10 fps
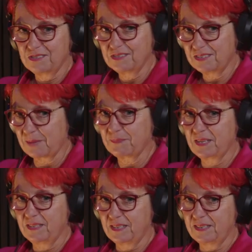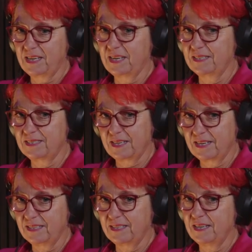something that they're going to
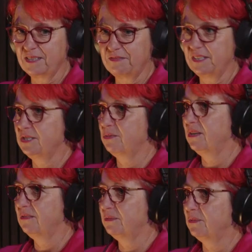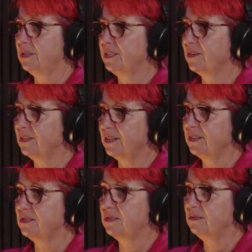say at the end of year 12, well, why did I go
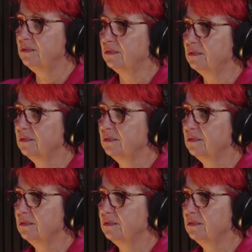to school?